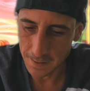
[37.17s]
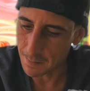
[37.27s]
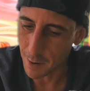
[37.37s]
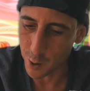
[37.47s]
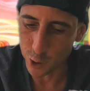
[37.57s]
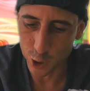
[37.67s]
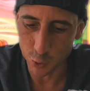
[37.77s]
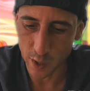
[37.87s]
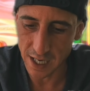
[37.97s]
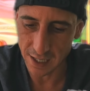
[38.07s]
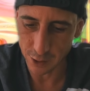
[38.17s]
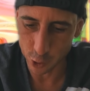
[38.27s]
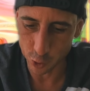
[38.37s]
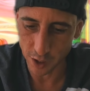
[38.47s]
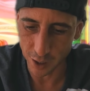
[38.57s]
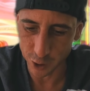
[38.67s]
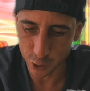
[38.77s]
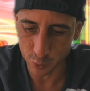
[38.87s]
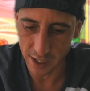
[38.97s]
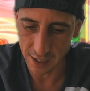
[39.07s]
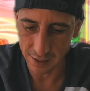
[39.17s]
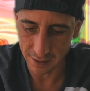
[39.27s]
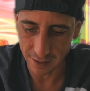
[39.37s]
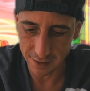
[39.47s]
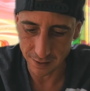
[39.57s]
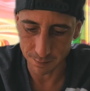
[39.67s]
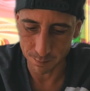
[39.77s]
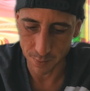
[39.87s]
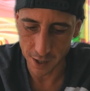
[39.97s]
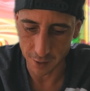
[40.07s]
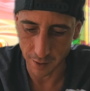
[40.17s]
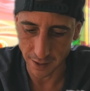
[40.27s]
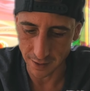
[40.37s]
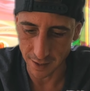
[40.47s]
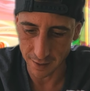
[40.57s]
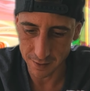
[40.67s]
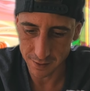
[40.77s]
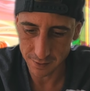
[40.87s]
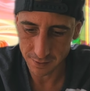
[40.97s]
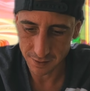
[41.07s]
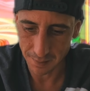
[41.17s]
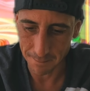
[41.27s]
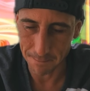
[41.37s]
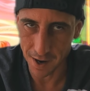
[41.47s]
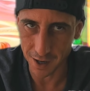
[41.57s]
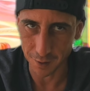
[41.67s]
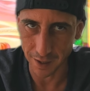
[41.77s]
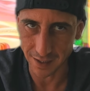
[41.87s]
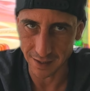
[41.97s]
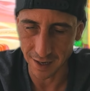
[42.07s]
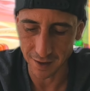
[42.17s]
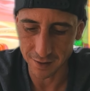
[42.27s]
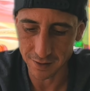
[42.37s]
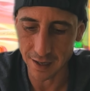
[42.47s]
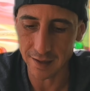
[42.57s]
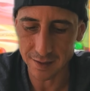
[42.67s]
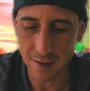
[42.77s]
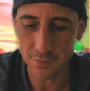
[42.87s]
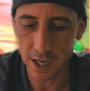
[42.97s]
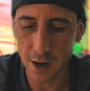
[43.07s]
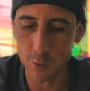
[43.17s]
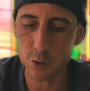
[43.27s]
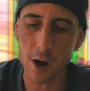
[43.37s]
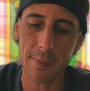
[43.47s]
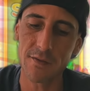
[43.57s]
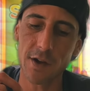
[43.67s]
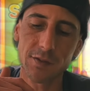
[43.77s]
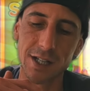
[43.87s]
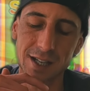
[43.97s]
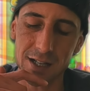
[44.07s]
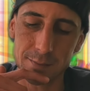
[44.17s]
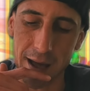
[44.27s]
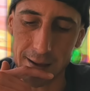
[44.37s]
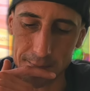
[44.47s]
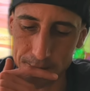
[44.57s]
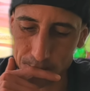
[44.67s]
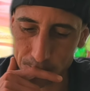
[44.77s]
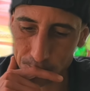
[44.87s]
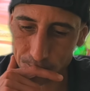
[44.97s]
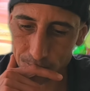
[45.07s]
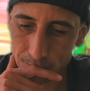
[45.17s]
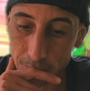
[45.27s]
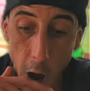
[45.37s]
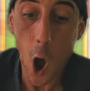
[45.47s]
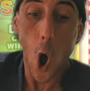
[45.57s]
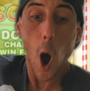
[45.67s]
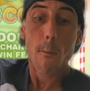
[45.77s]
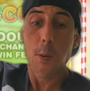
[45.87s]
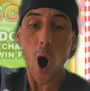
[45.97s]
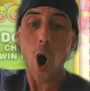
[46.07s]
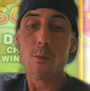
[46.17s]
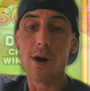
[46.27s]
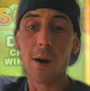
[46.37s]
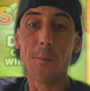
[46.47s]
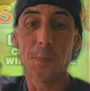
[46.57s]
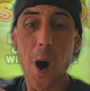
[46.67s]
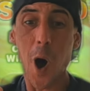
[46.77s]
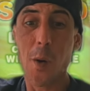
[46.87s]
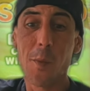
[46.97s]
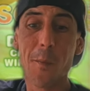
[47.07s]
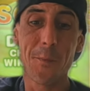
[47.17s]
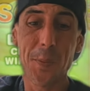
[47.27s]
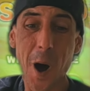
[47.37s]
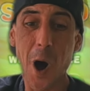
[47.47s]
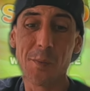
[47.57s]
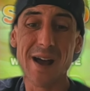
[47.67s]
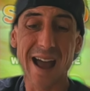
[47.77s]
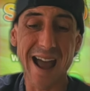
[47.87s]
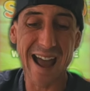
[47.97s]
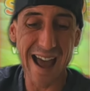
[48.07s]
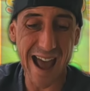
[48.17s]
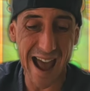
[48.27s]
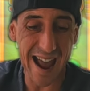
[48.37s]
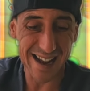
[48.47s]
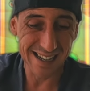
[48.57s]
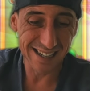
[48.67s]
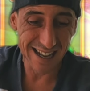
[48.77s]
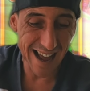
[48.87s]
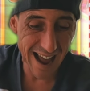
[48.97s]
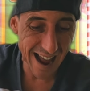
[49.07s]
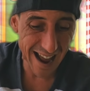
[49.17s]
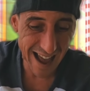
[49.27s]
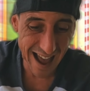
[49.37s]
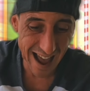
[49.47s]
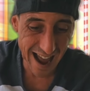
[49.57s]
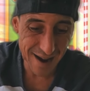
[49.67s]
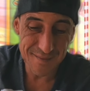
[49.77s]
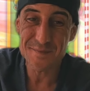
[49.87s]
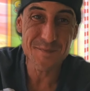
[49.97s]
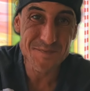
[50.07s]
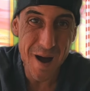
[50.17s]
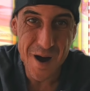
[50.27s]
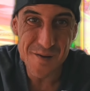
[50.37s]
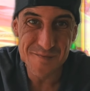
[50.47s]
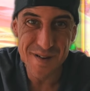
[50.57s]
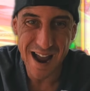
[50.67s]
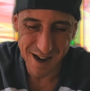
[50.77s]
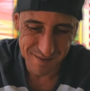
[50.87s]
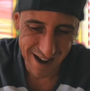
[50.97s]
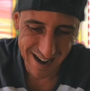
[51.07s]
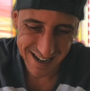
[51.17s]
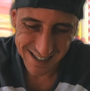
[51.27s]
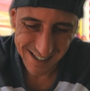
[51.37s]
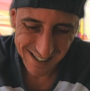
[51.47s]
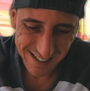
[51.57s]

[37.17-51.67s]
Come on, sweet. Treat us sweet. And that's a buck right there. It's a buck right there. Now, let's not forget, we're dropping 50 cents bet. Boom! Boom! Boom! It hit! It hit! Boom, baby!